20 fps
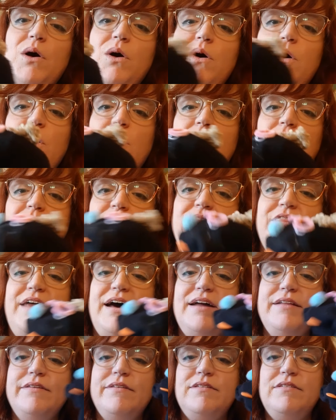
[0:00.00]
Oh,
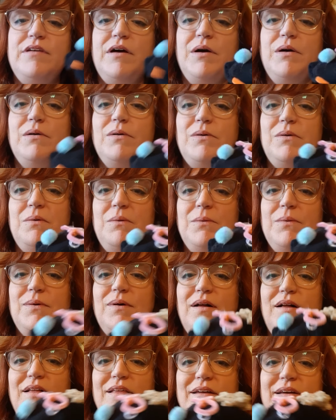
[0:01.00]
that's so
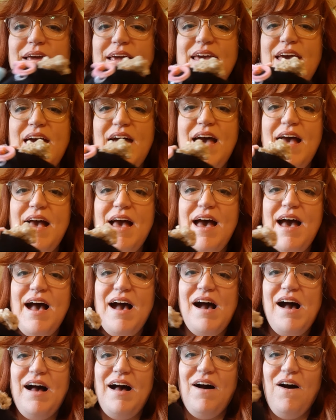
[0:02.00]
cool.
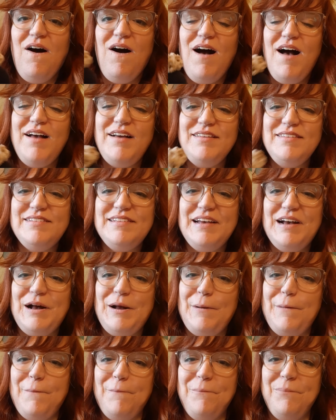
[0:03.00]
Yeah,
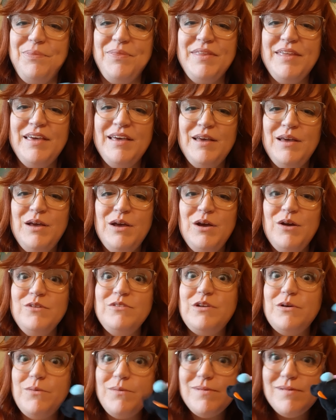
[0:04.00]
awesome.
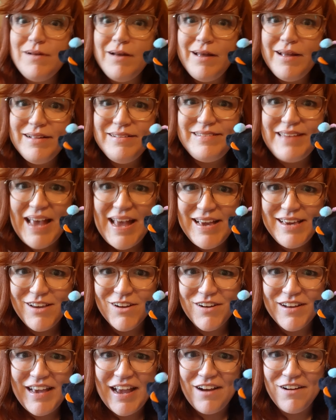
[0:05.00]
So take
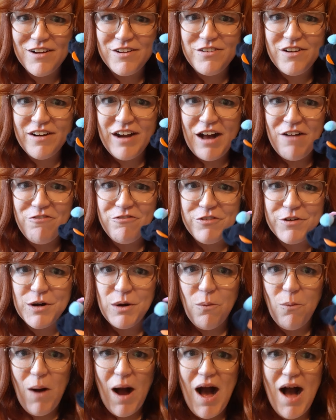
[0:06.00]
your character out for
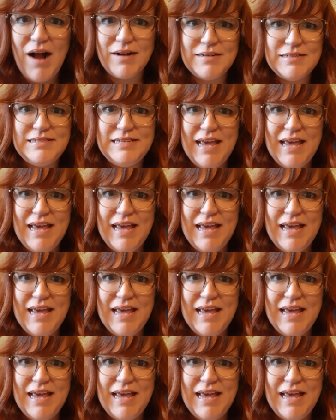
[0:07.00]
a walk.